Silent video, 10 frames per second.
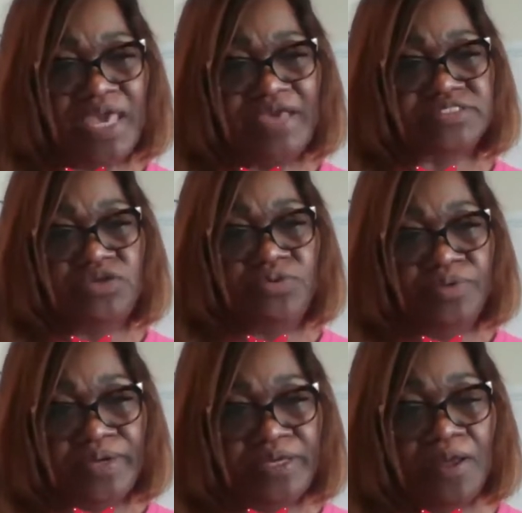We can't see
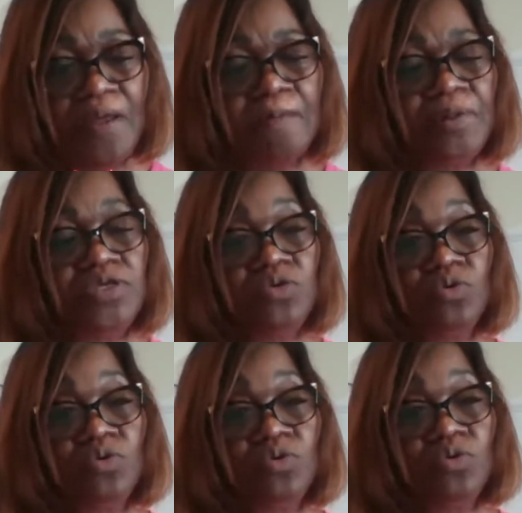you anyway, but
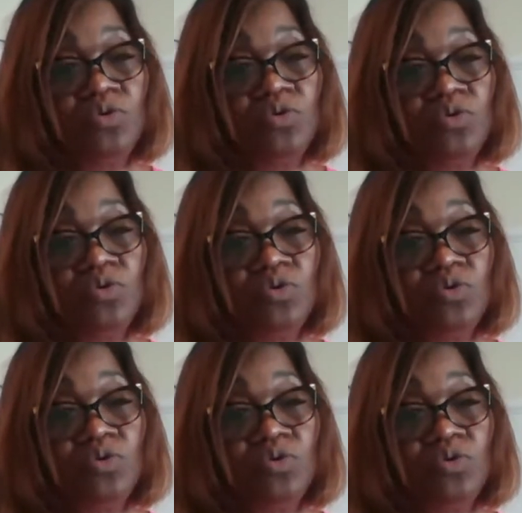you gonna be in
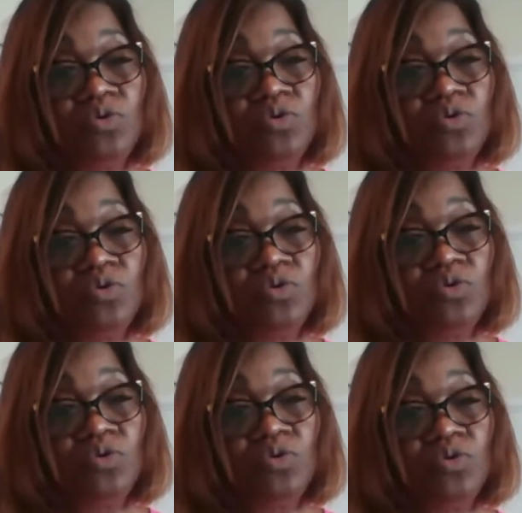your house and you gonna
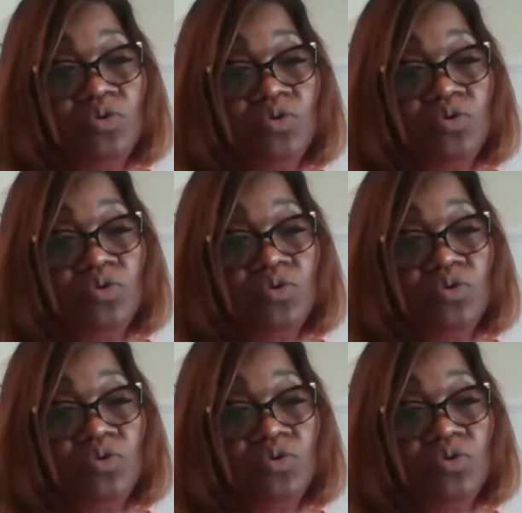be crying.